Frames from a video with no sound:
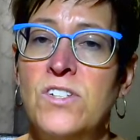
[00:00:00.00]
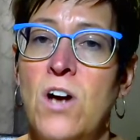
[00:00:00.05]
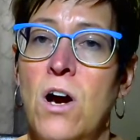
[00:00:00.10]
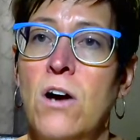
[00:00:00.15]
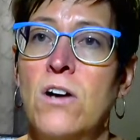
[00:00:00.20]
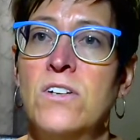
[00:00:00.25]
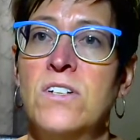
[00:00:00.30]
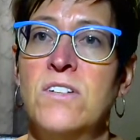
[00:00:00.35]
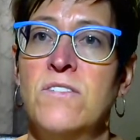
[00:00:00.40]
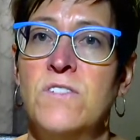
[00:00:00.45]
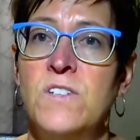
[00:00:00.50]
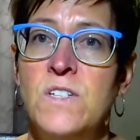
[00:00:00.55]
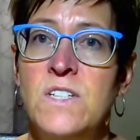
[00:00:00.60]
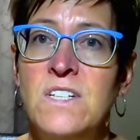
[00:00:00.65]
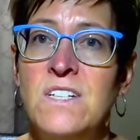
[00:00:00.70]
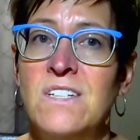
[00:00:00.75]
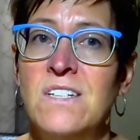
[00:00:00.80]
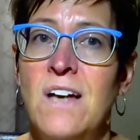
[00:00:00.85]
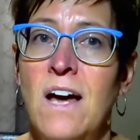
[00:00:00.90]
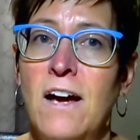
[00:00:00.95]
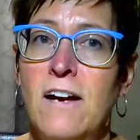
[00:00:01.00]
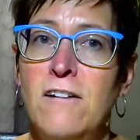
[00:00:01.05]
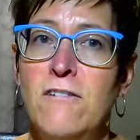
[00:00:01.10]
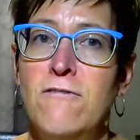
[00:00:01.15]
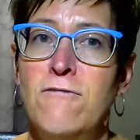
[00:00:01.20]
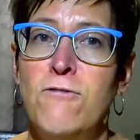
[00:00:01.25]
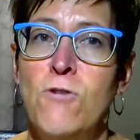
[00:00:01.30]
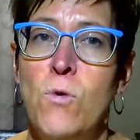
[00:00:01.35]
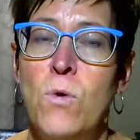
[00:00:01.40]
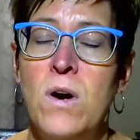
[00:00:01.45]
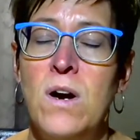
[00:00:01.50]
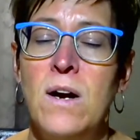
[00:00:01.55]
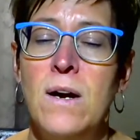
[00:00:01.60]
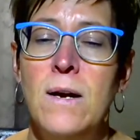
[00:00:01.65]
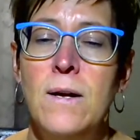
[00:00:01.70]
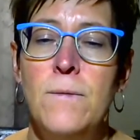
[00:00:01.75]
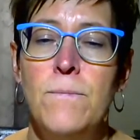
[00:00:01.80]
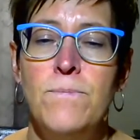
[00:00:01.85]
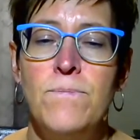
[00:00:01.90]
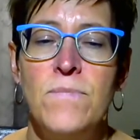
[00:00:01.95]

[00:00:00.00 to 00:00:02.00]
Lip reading: are designed for.